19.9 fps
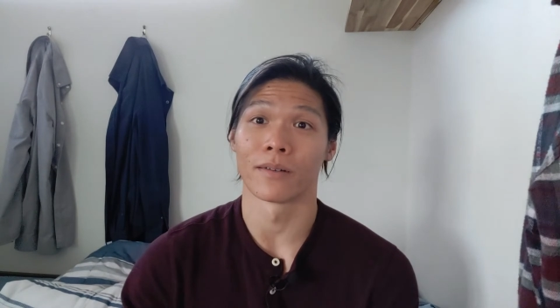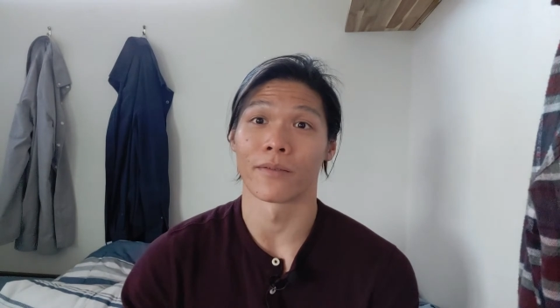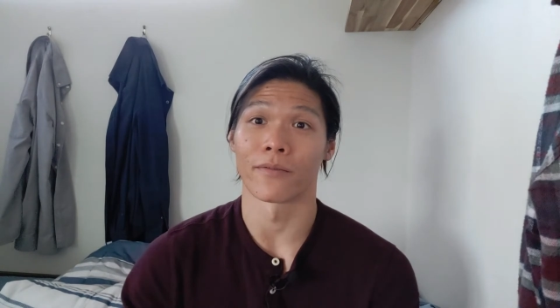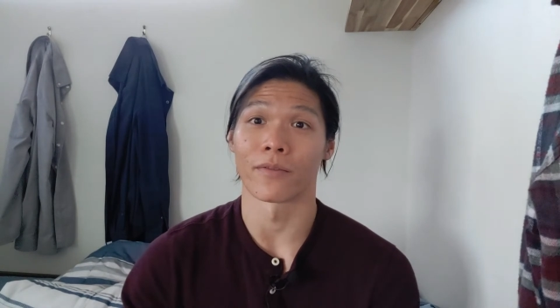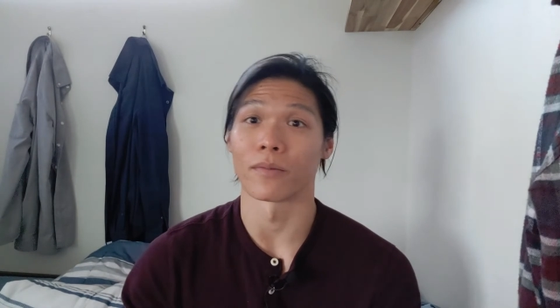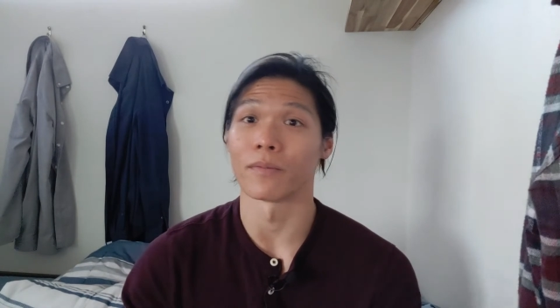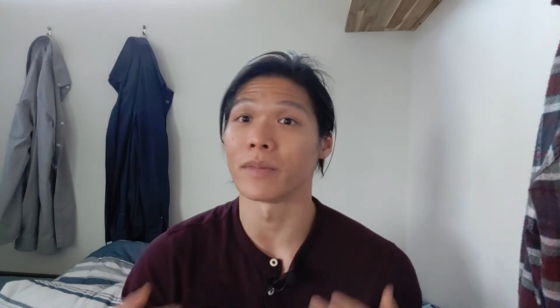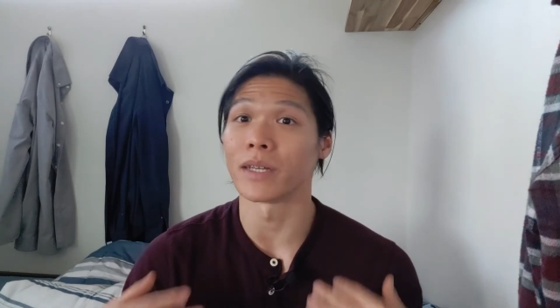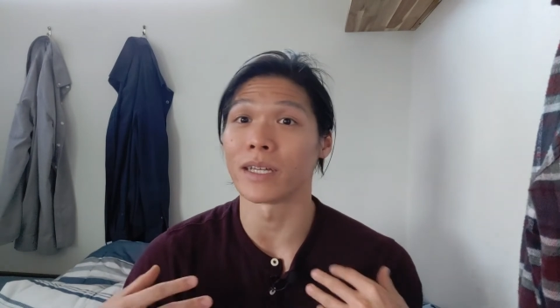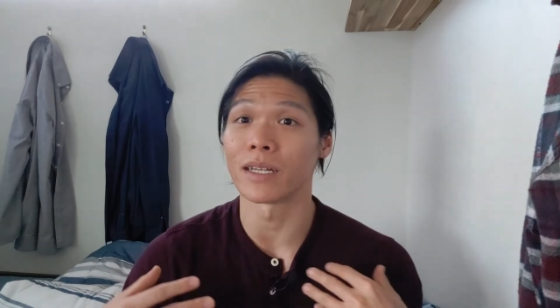
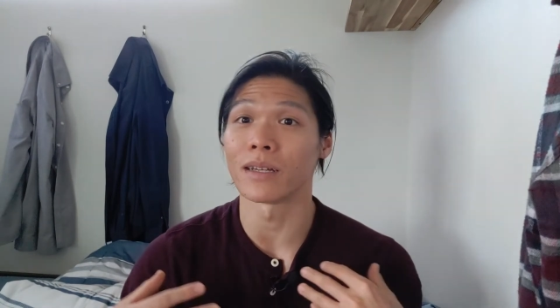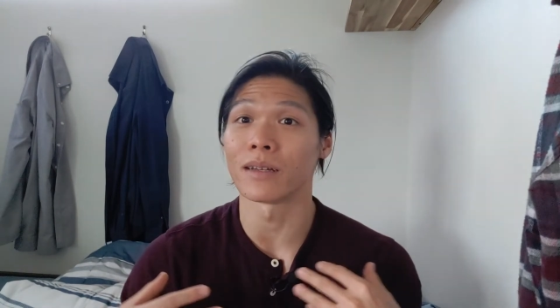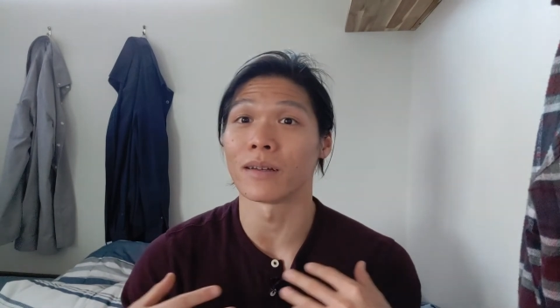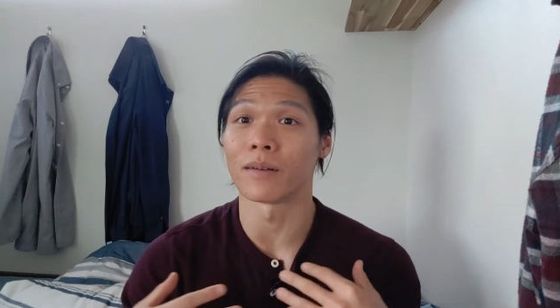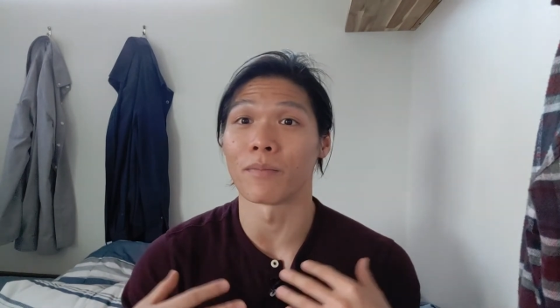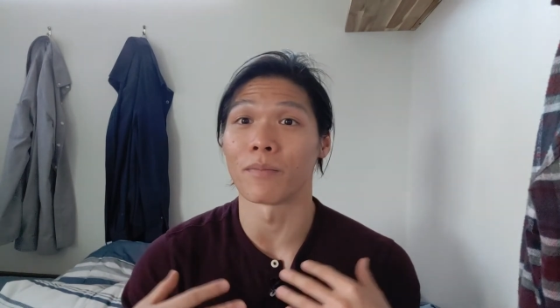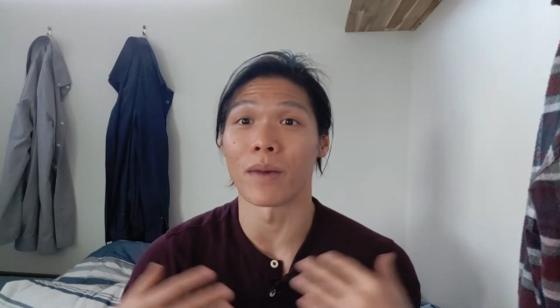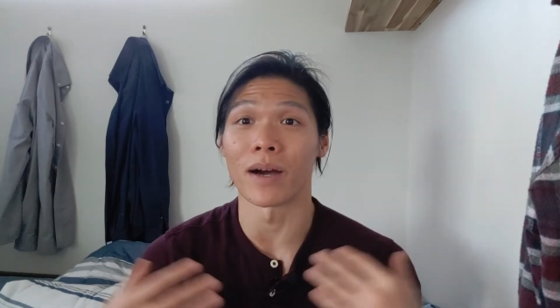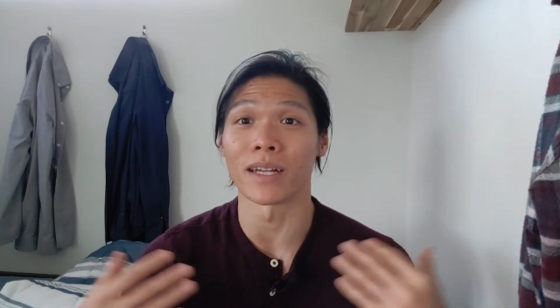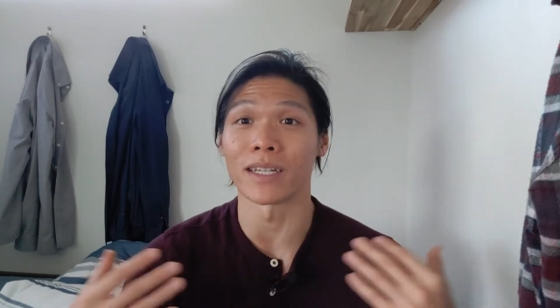For me,
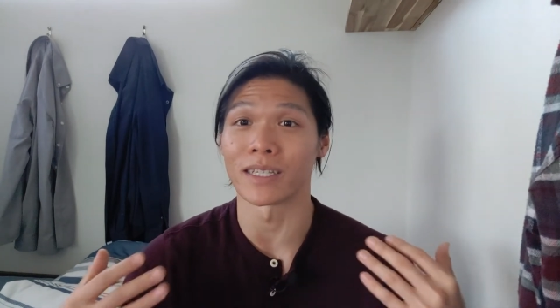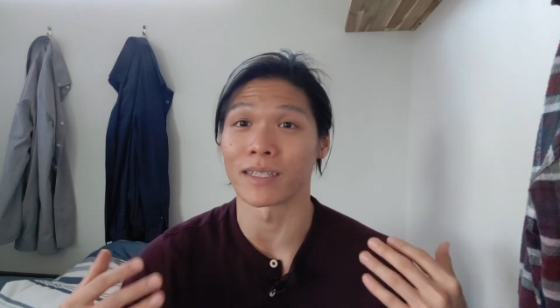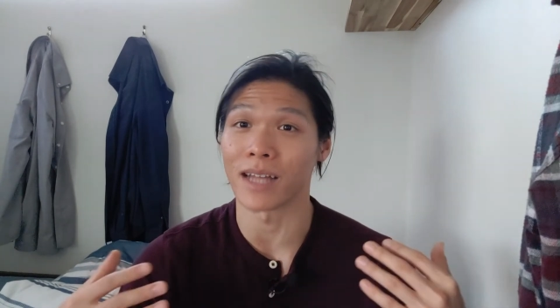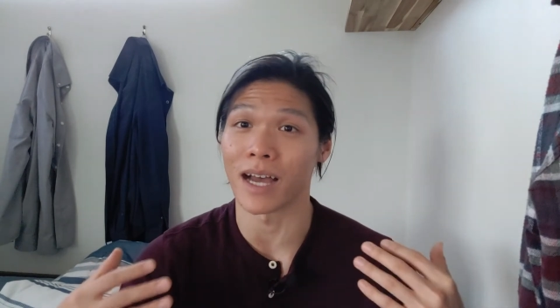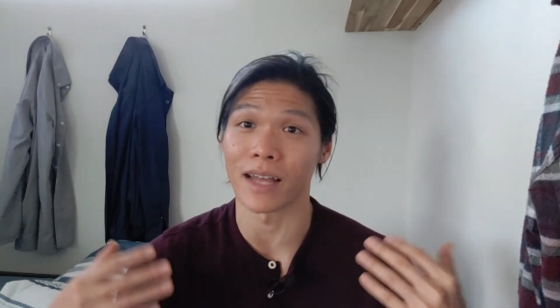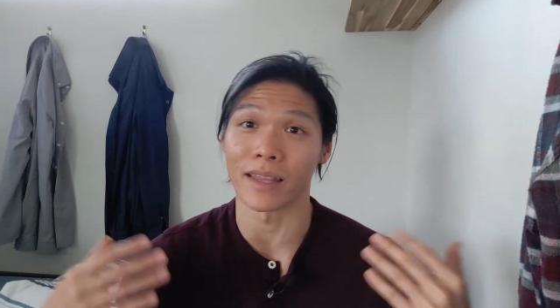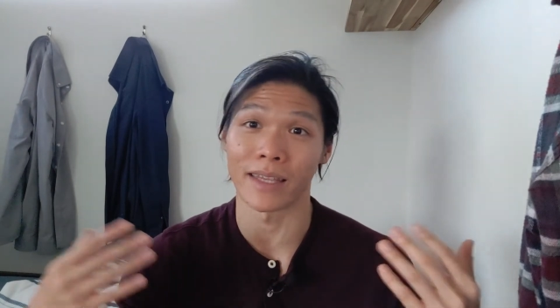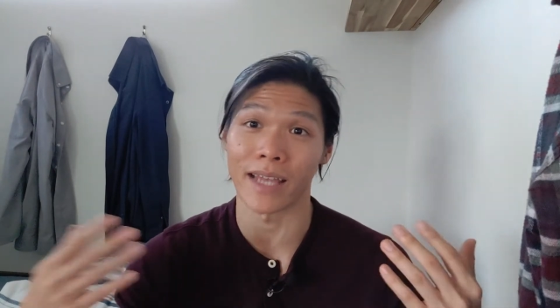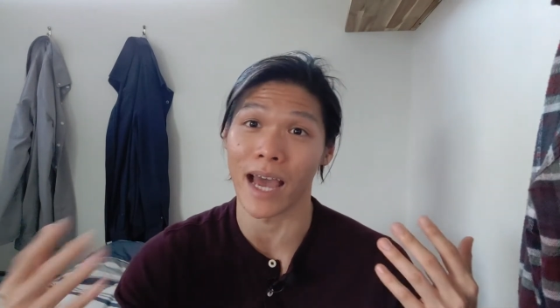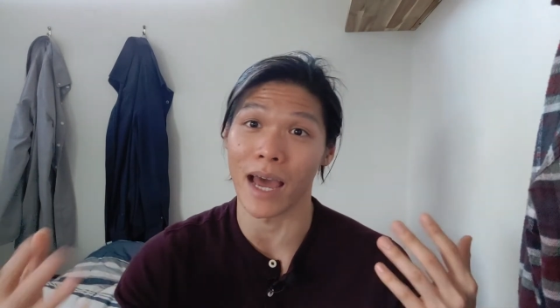money's
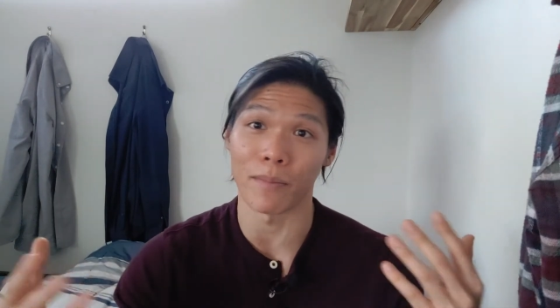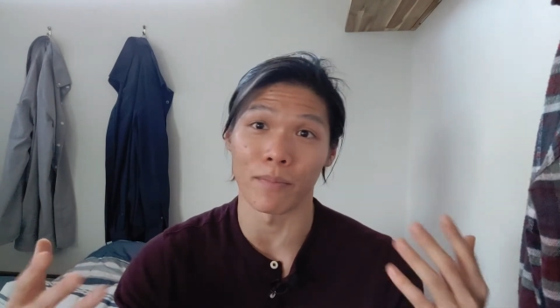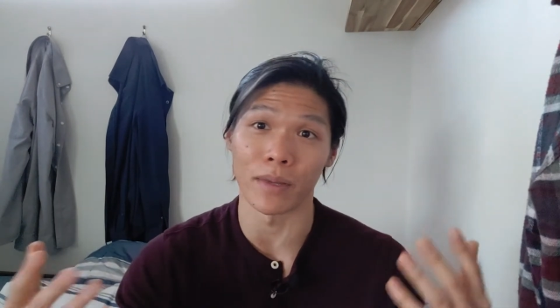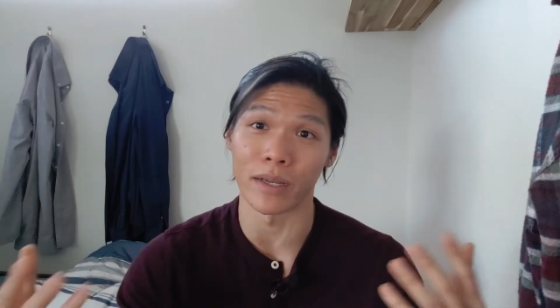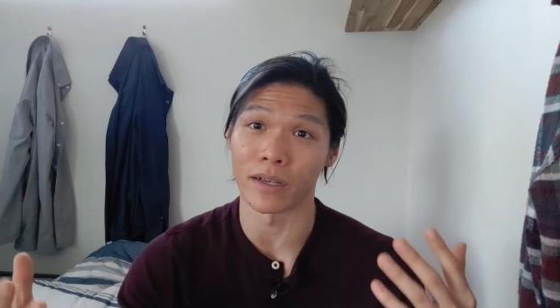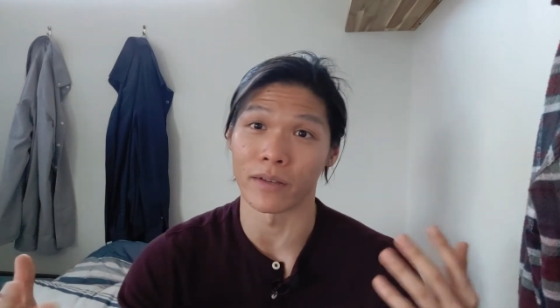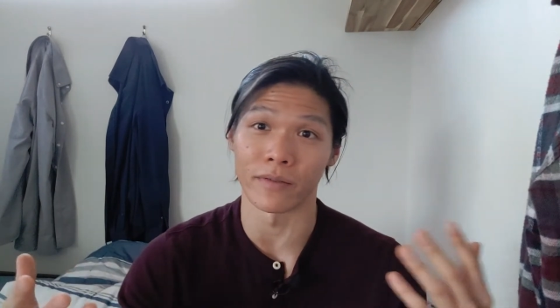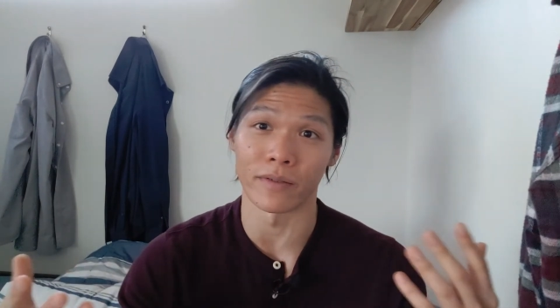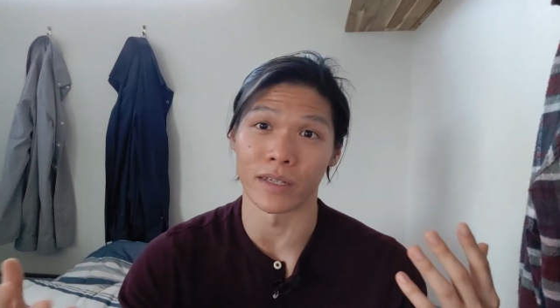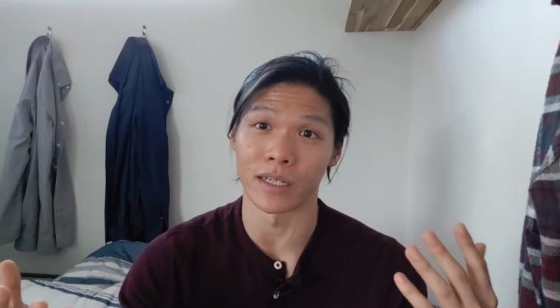not that
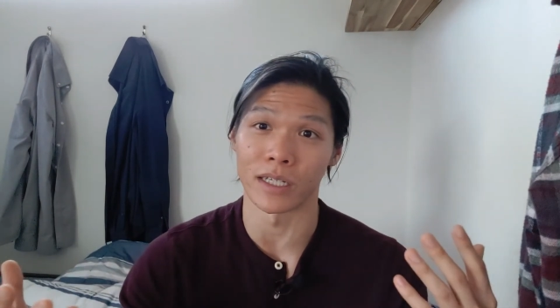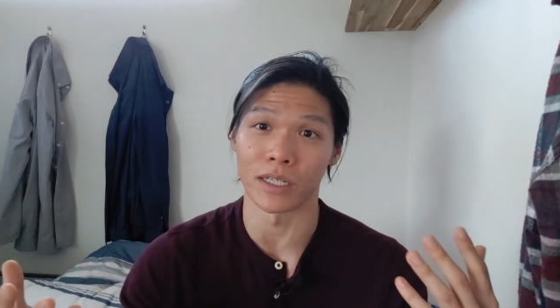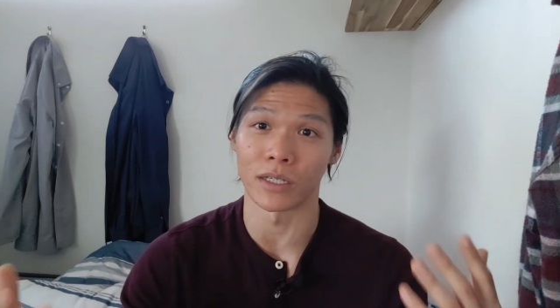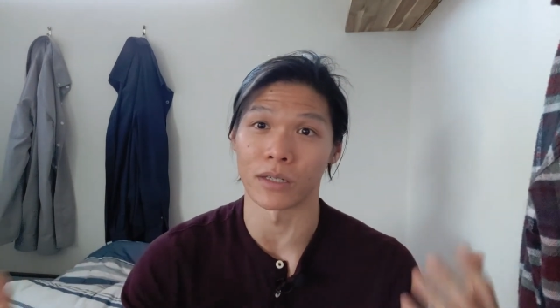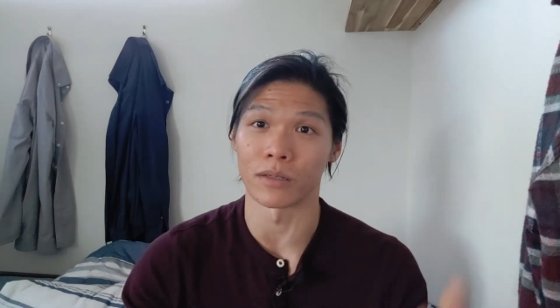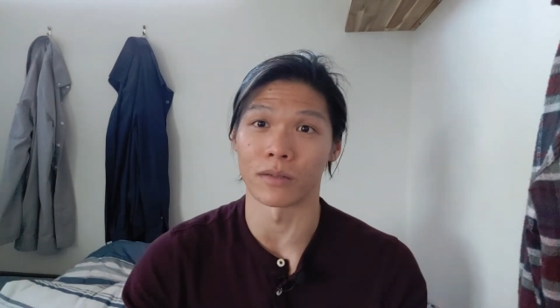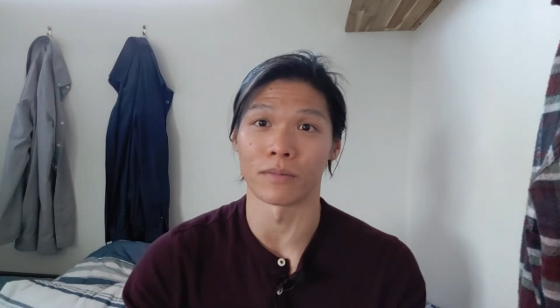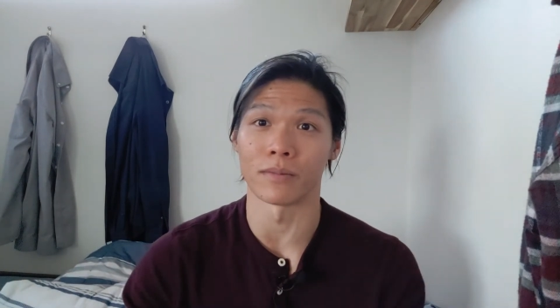big of an issue